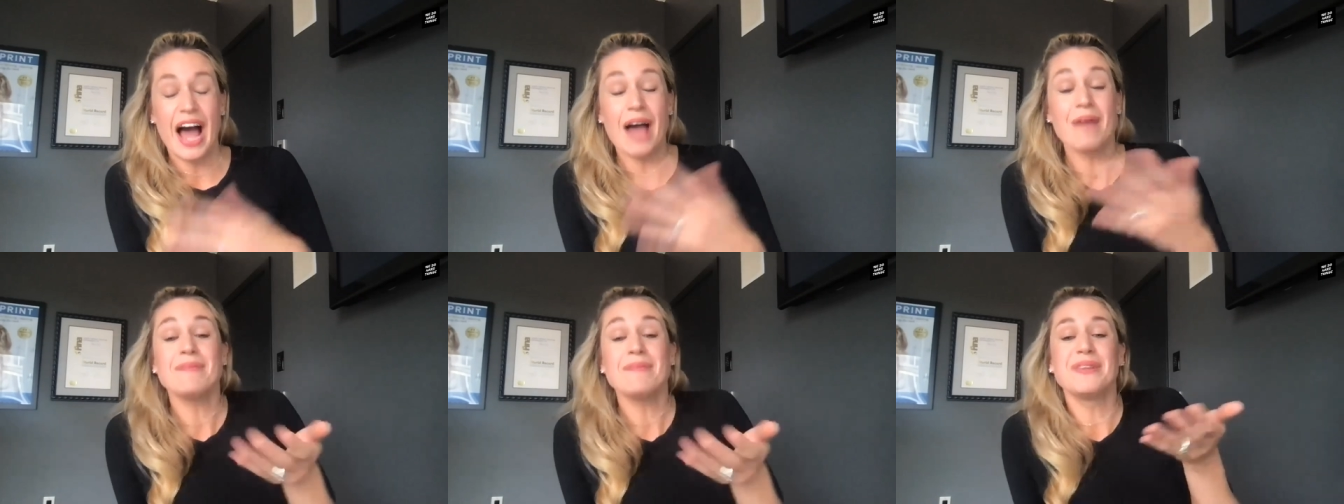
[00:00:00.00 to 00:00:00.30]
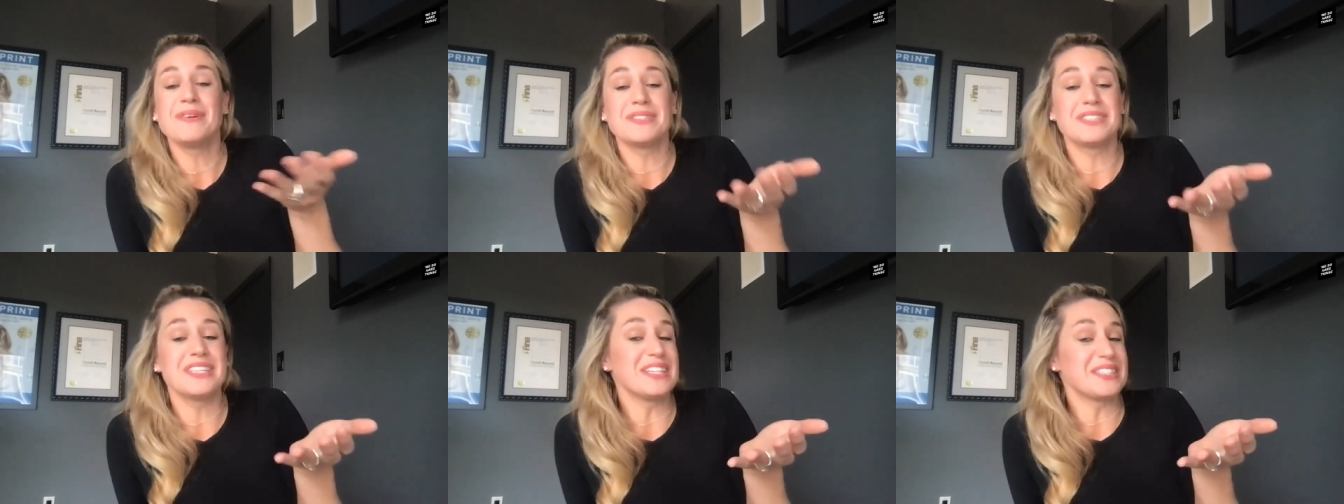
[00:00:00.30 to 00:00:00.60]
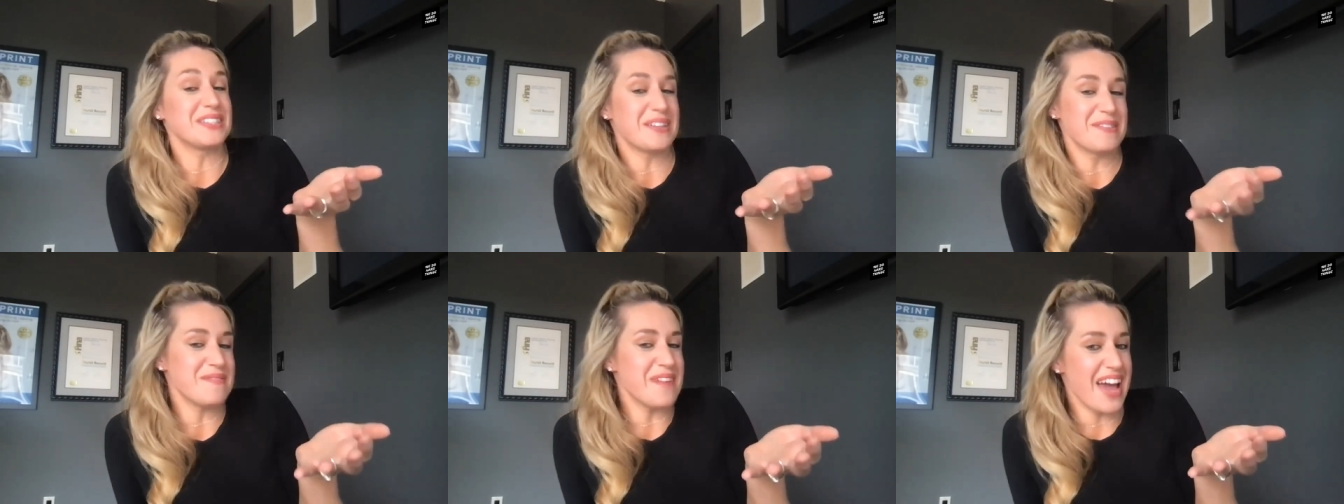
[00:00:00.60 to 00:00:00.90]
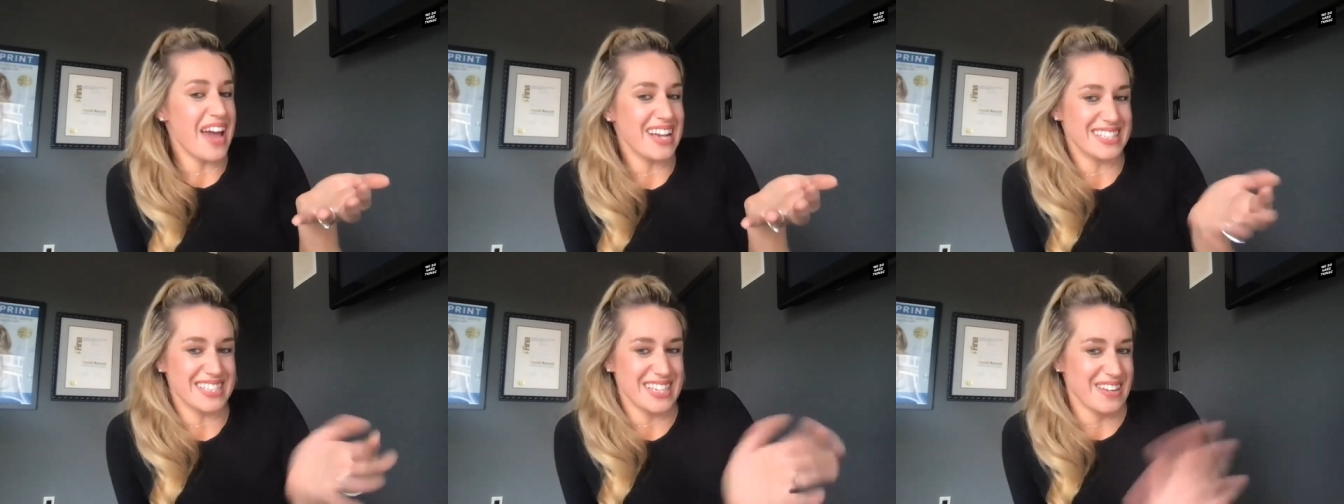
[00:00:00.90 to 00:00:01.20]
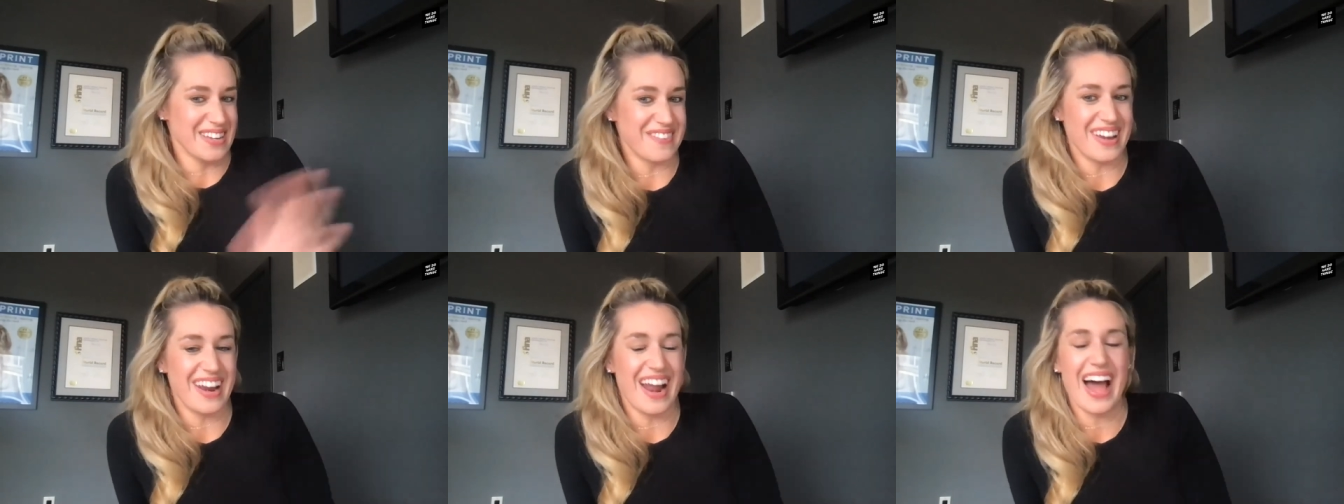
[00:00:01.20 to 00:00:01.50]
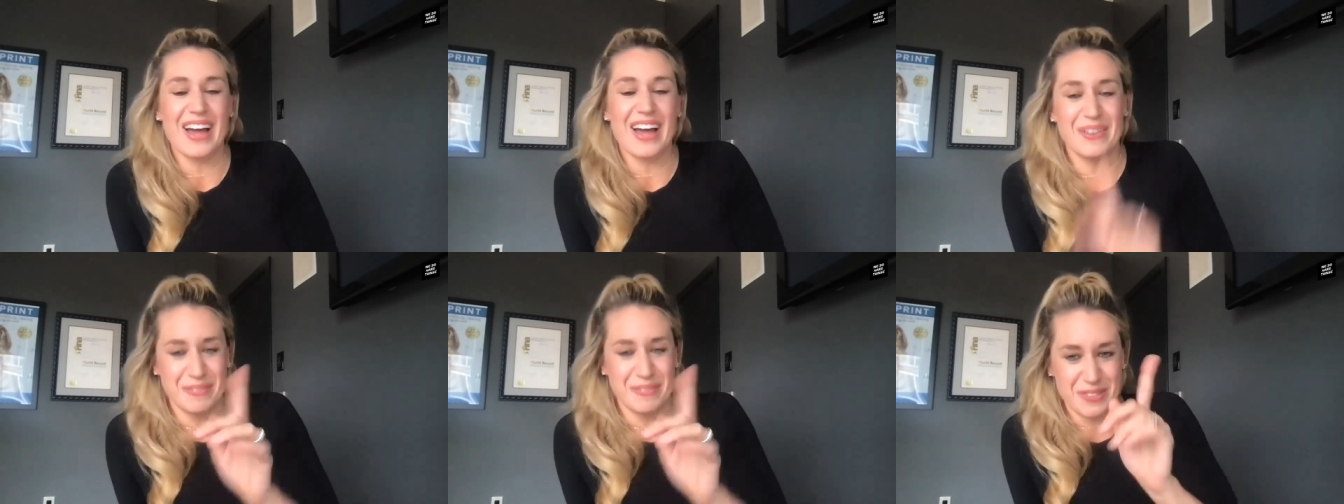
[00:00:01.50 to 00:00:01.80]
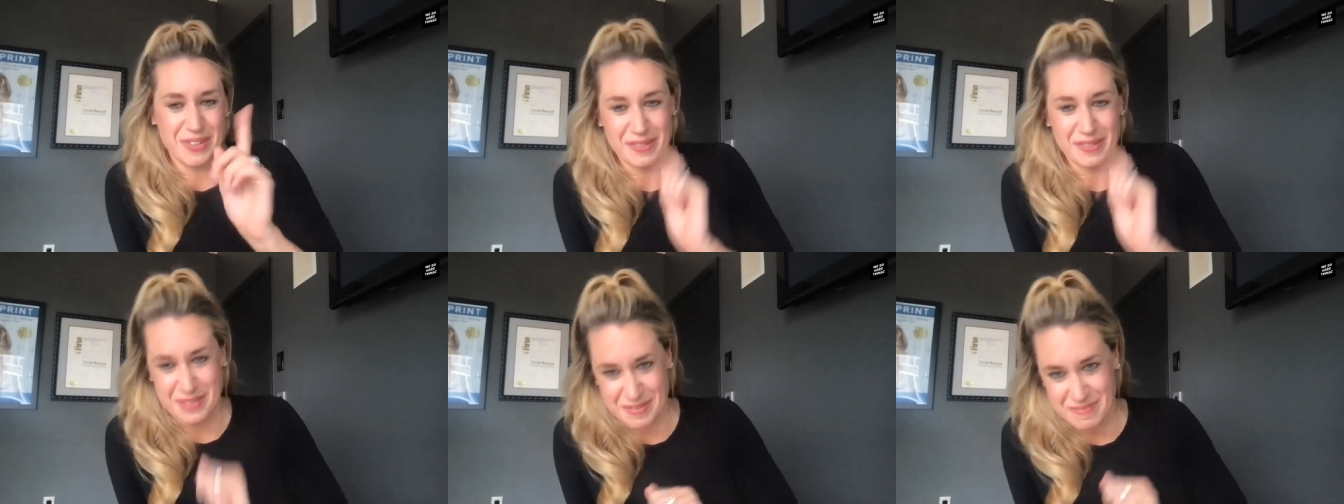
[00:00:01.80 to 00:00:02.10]
I mean, those things are amazing, but I am
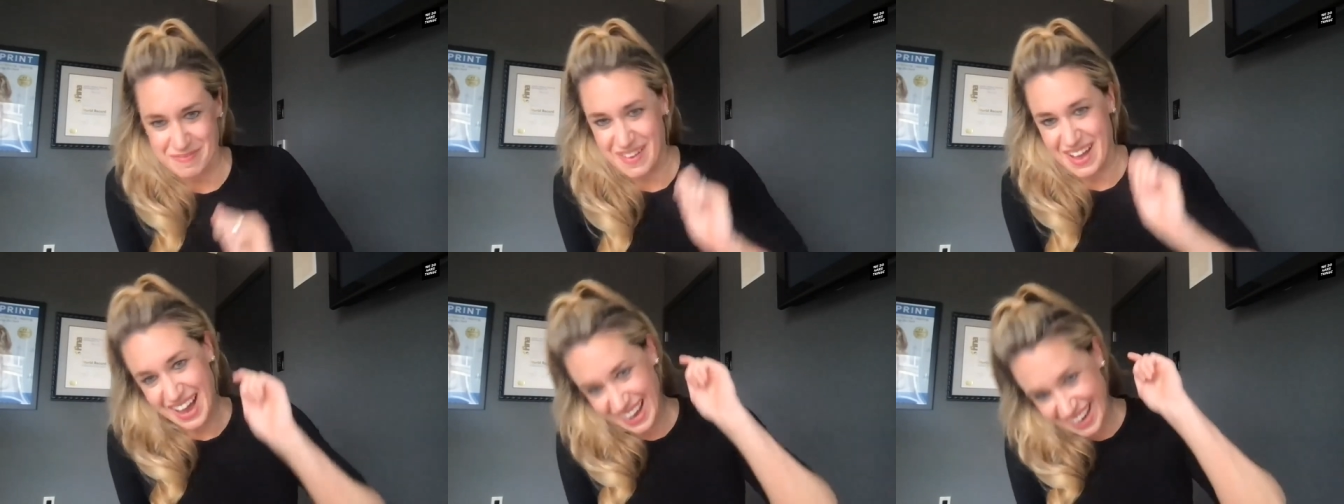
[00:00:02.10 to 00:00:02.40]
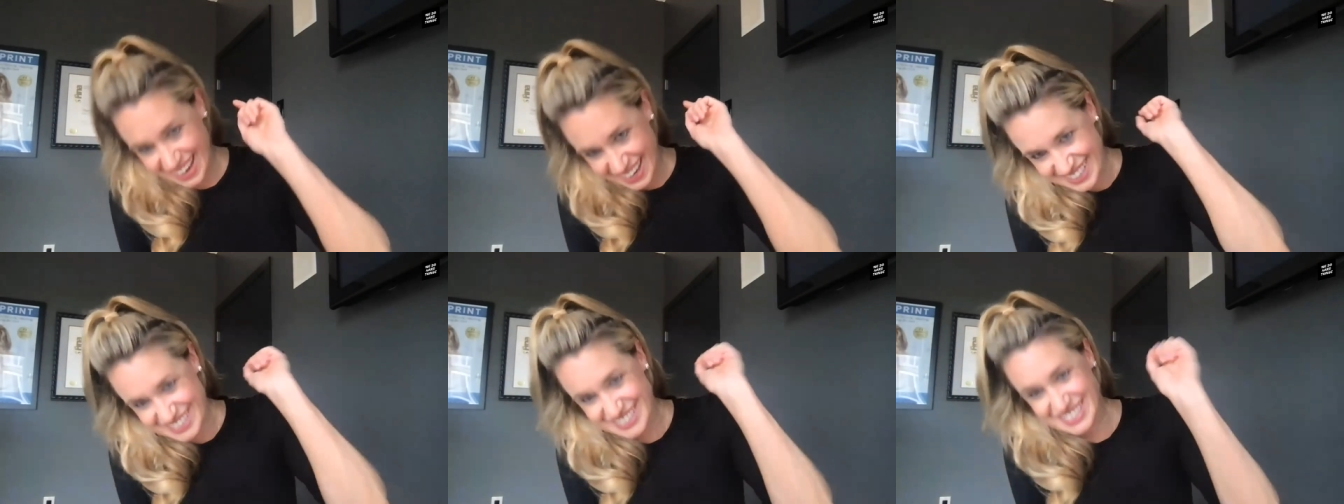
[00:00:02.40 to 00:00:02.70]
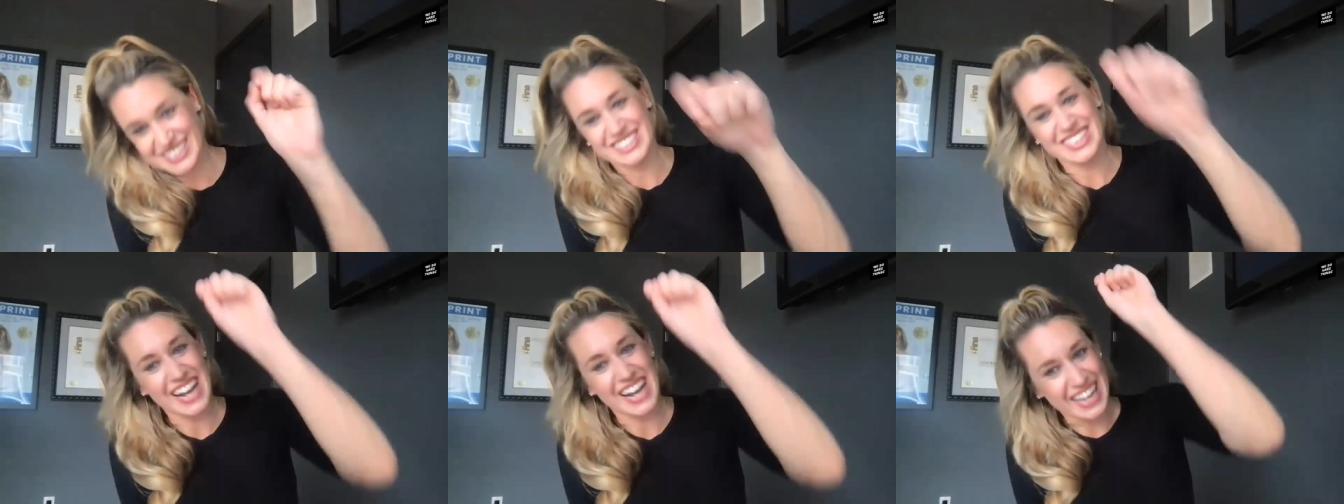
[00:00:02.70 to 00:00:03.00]
driven by